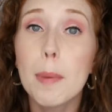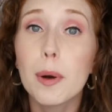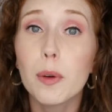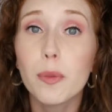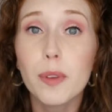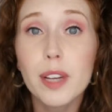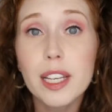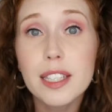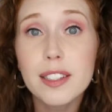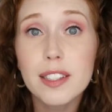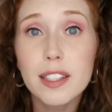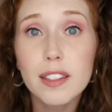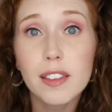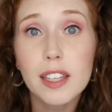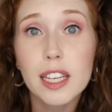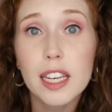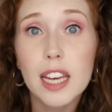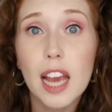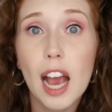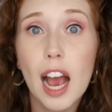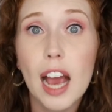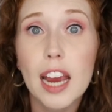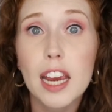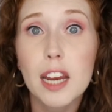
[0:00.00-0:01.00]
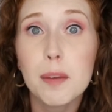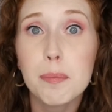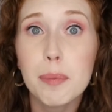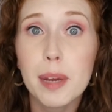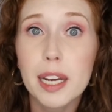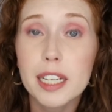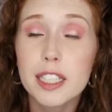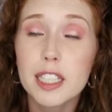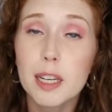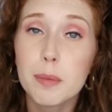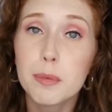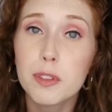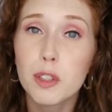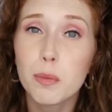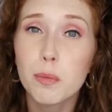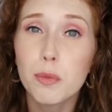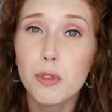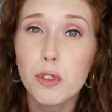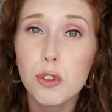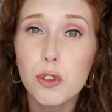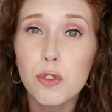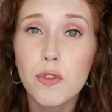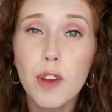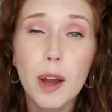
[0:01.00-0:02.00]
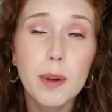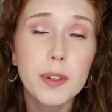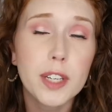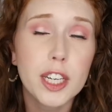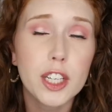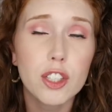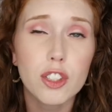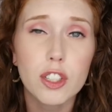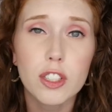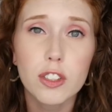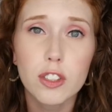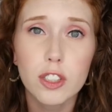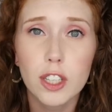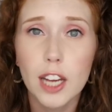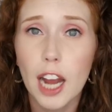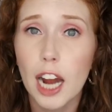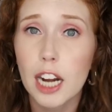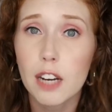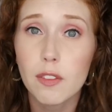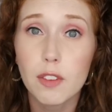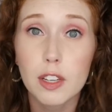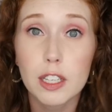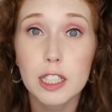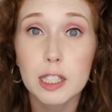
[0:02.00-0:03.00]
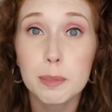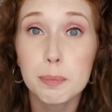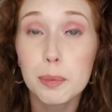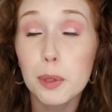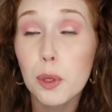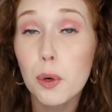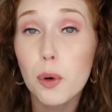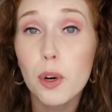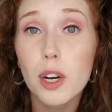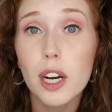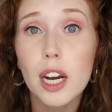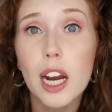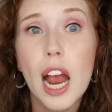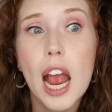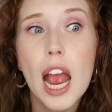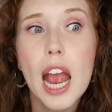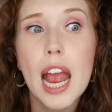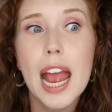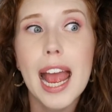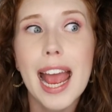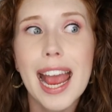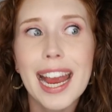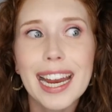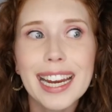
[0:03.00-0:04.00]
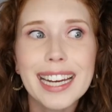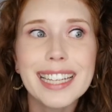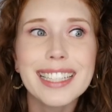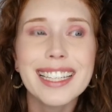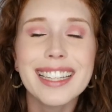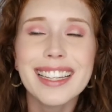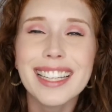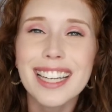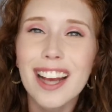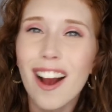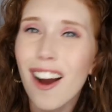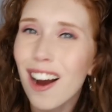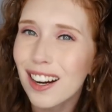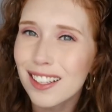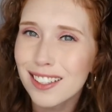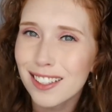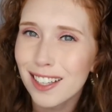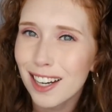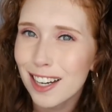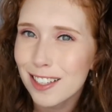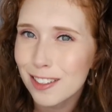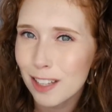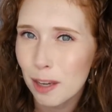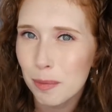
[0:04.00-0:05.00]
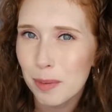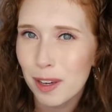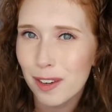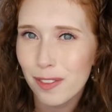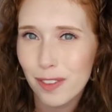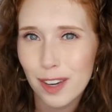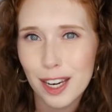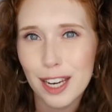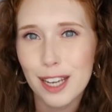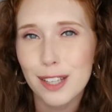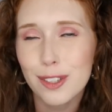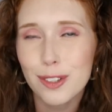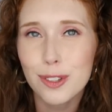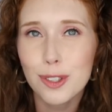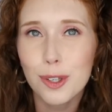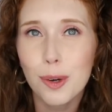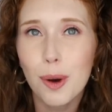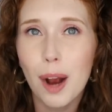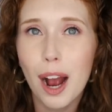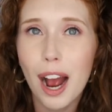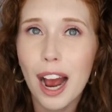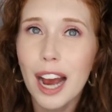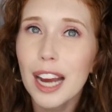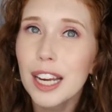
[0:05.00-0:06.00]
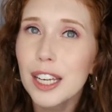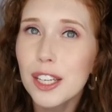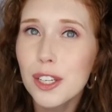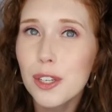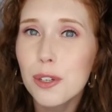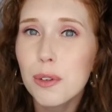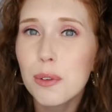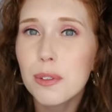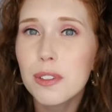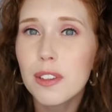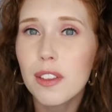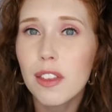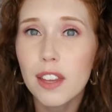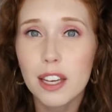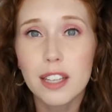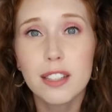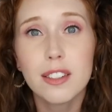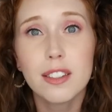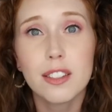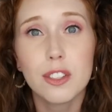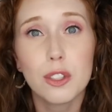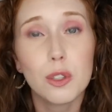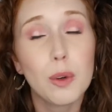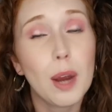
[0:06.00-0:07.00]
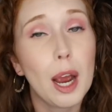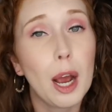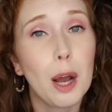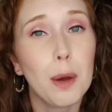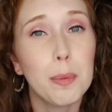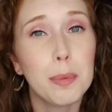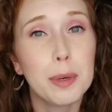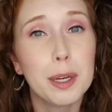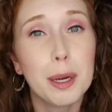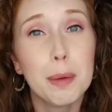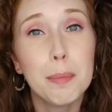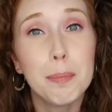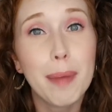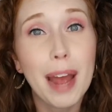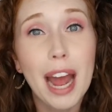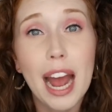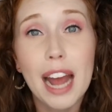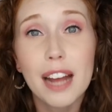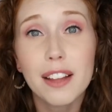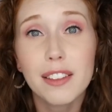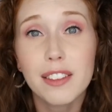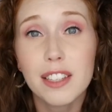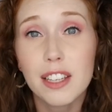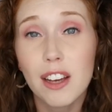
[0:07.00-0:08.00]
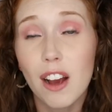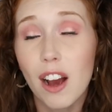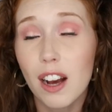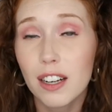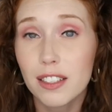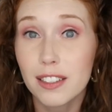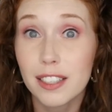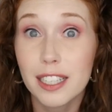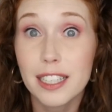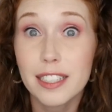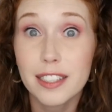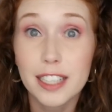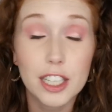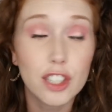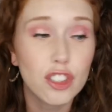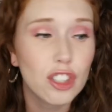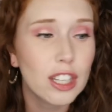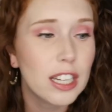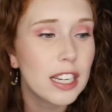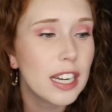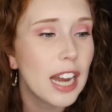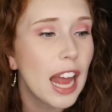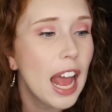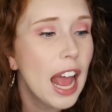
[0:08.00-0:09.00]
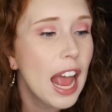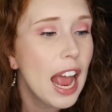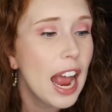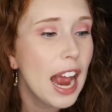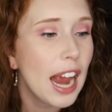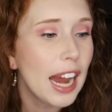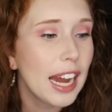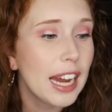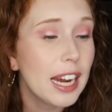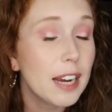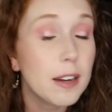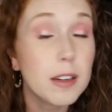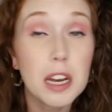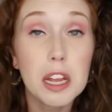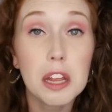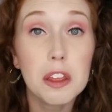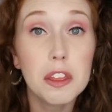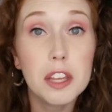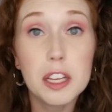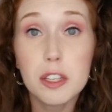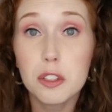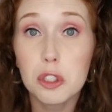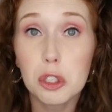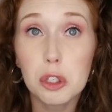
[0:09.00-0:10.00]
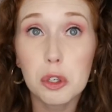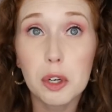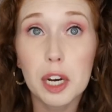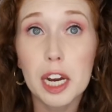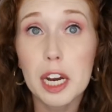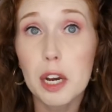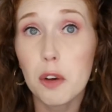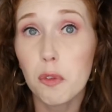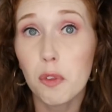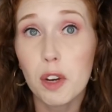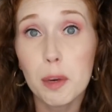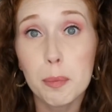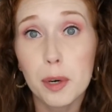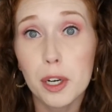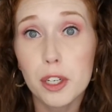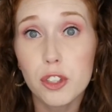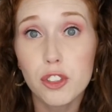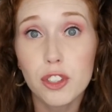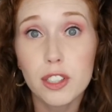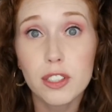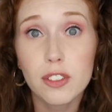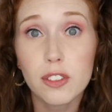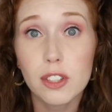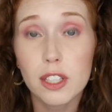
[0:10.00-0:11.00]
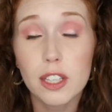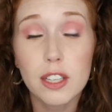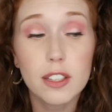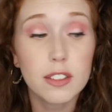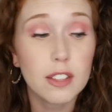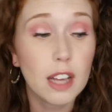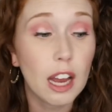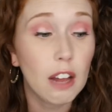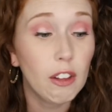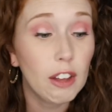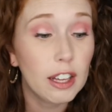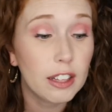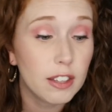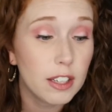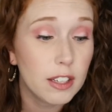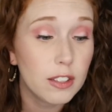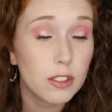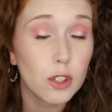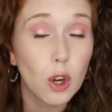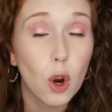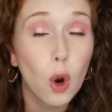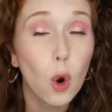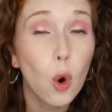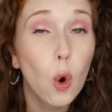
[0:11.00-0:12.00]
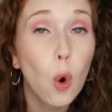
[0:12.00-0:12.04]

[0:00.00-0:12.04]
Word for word: but recently I had picked up some new foundations to kind of explore and they oxidize on my face so I use this to help combat the oxidization and these are great repurchase these I like these